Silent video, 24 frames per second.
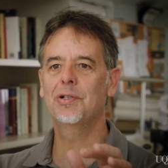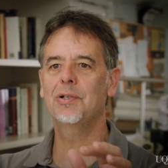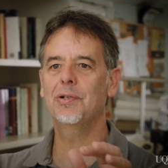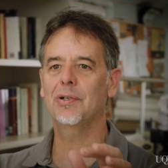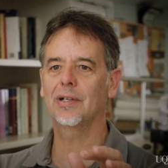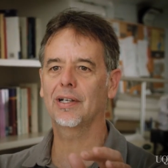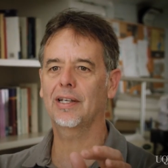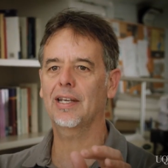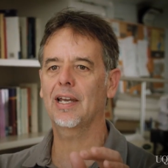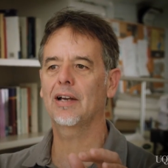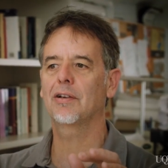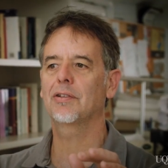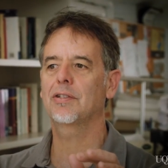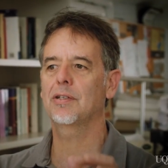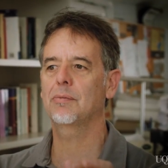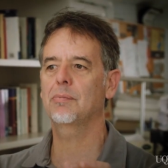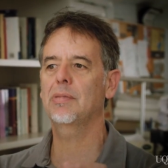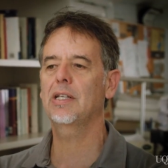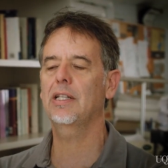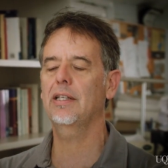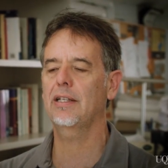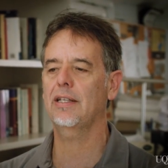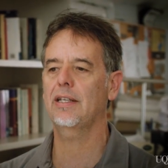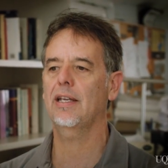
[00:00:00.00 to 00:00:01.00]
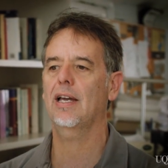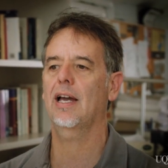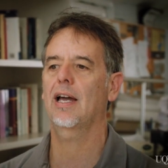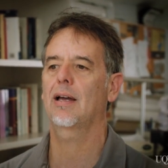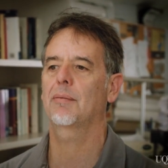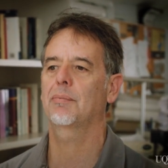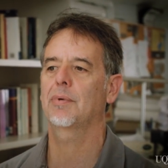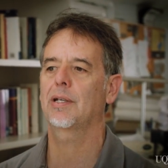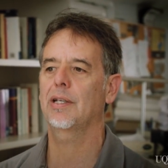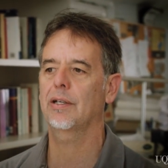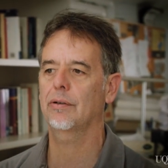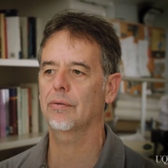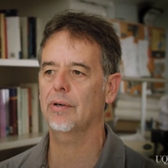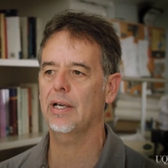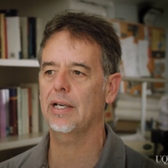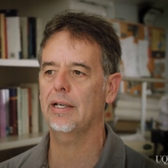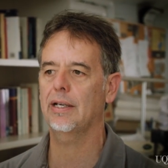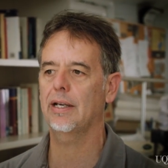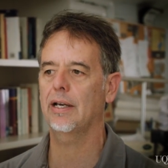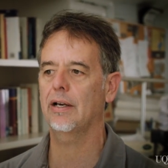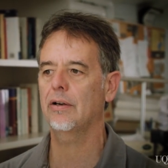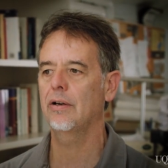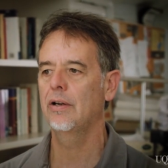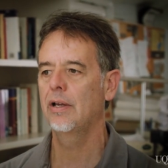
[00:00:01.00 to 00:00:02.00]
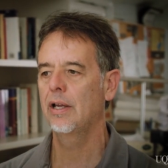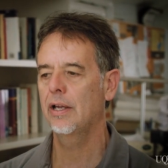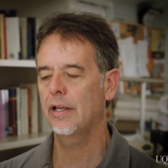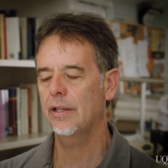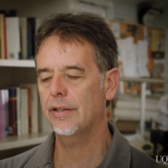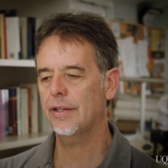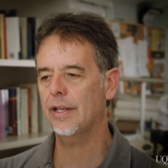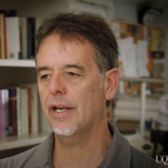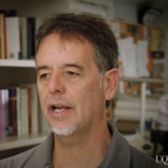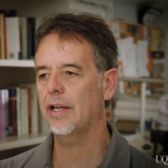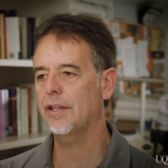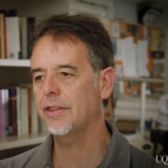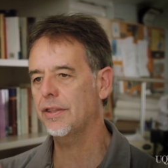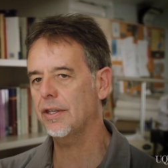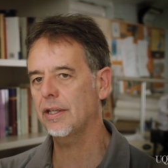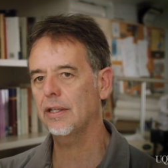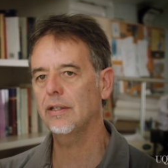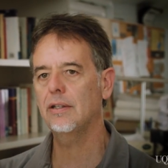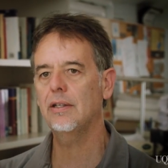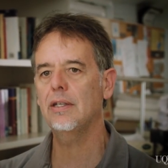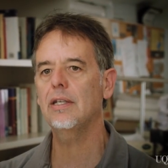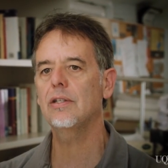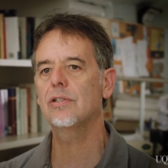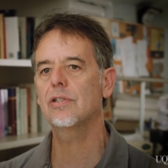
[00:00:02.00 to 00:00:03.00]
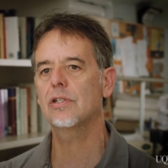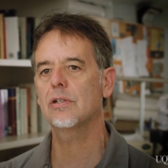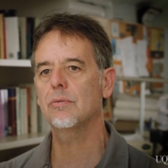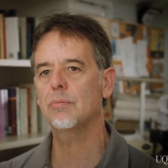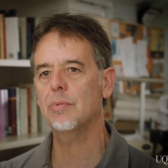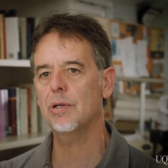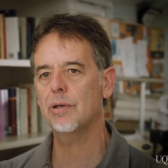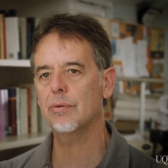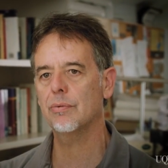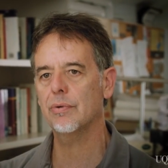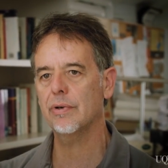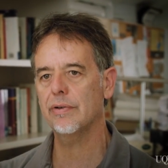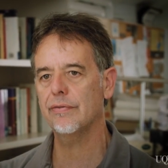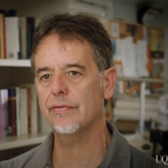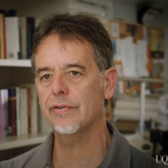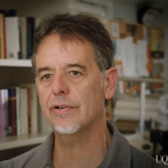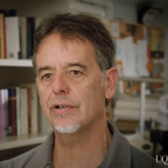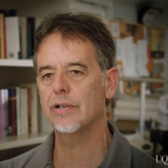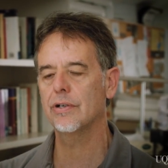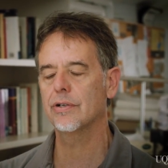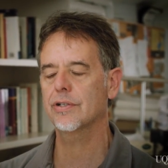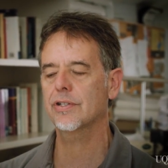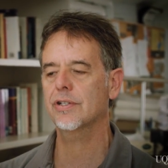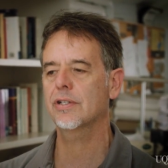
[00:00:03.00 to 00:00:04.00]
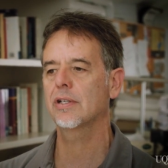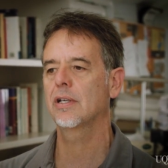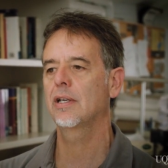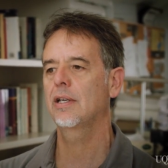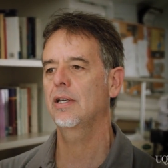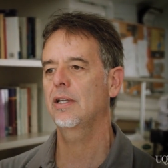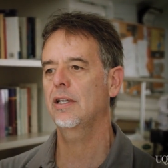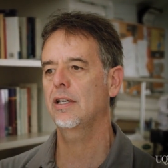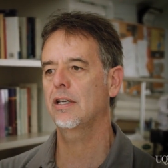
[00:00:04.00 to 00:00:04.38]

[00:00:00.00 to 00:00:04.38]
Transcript: to accountability happening right now that I think needs to be reversed